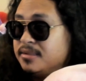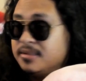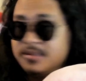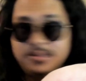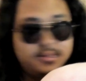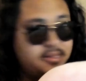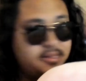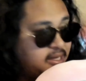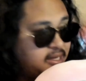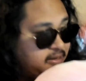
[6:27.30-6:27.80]

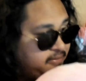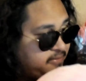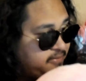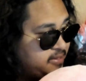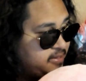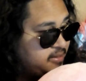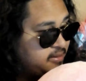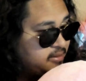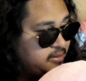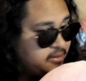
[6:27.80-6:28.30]

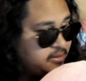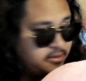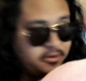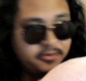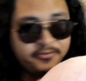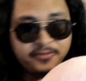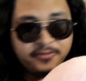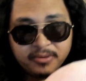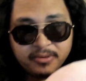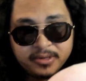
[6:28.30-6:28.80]
left, go
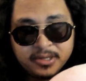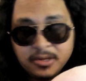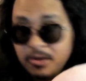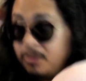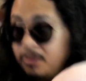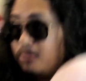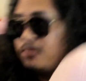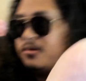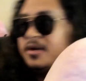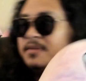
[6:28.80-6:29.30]
forward.
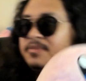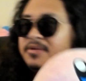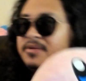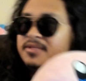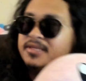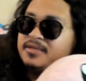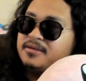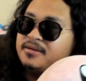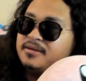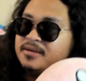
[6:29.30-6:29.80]
Oh crap, there's
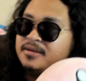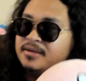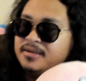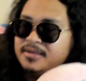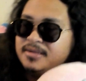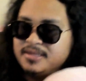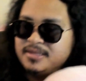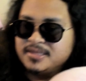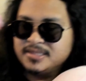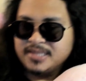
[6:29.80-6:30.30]
a car.
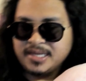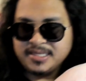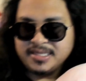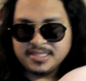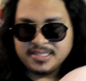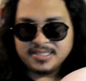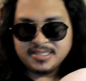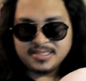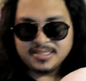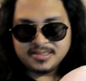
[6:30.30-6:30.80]
Because I
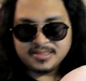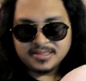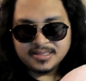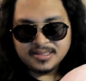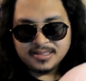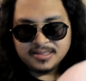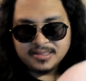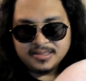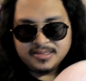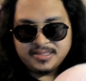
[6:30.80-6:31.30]
just
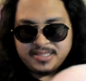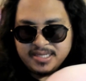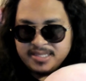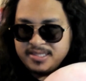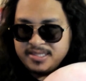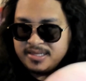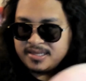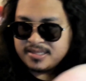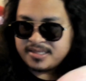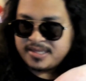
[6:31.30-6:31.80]
did
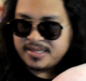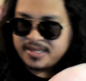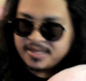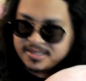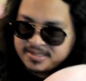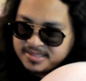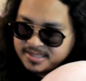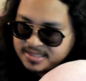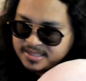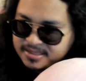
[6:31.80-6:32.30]
not
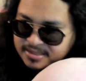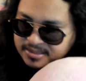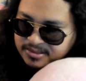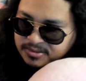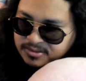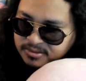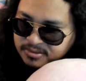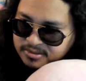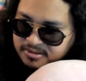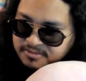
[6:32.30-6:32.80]
catch it out of the
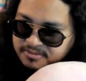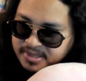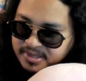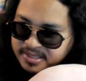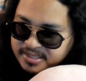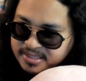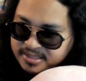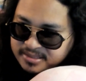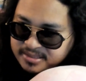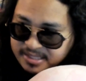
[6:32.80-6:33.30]
corner of
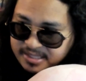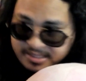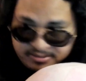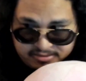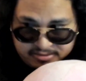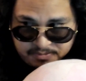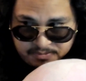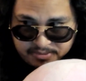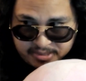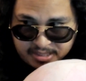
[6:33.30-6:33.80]
my eye. Like it
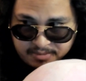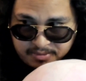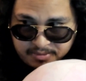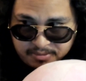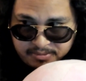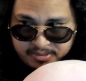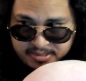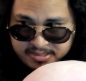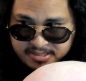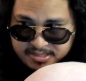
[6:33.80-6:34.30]
was
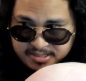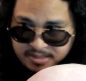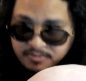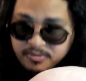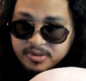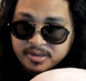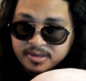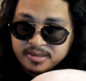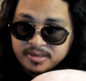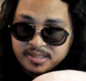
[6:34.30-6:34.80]
probably
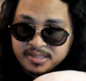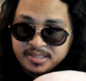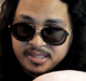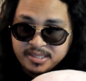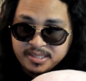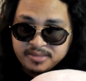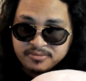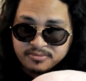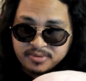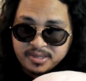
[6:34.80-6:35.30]
somewhere
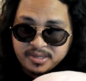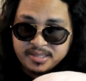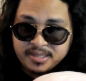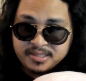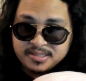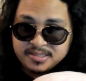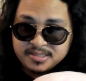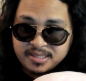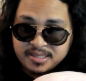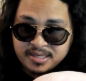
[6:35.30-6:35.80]
in
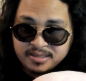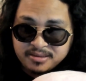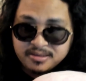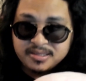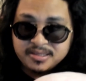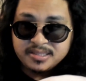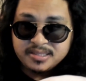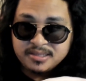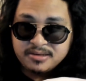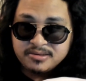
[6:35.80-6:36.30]
range that I
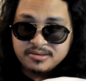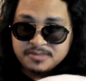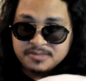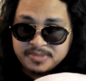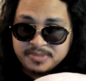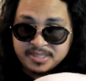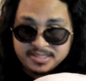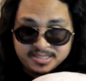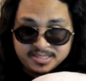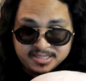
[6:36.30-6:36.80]
could have noticed,
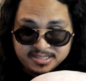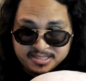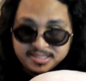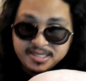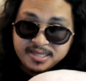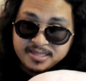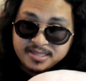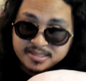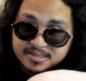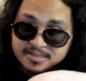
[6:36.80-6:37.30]
but I just
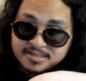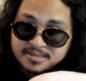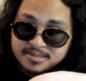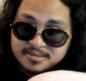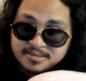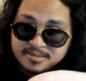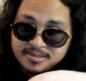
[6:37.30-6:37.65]
didn't.